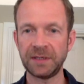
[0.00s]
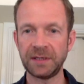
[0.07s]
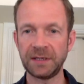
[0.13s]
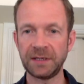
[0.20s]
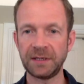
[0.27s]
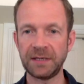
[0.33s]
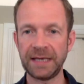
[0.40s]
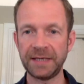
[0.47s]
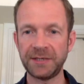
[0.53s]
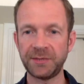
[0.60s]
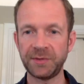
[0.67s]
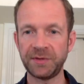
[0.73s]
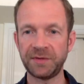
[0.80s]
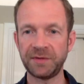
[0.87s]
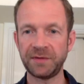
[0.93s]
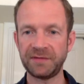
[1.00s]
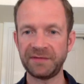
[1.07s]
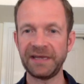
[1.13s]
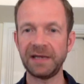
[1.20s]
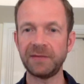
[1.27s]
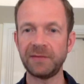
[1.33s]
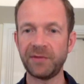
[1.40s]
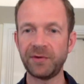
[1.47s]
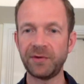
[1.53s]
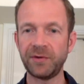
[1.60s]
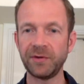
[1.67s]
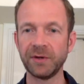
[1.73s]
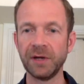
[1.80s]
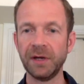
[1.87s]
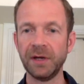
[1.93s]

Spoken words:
engage with and develop through.